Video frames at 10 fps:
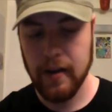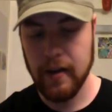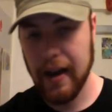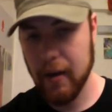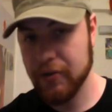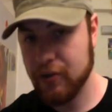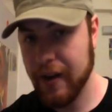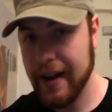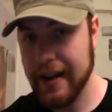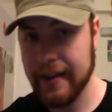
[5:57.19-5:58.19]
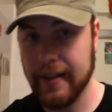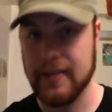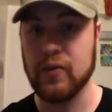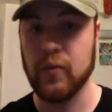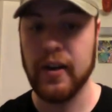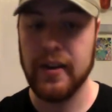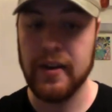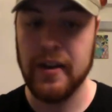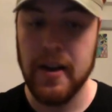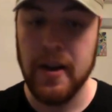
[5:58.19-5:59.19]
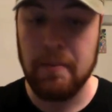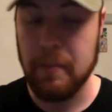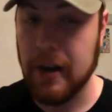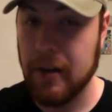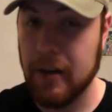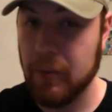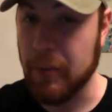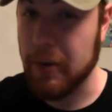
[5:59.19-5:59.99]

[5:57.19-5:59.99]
I was dreading this one, but we're,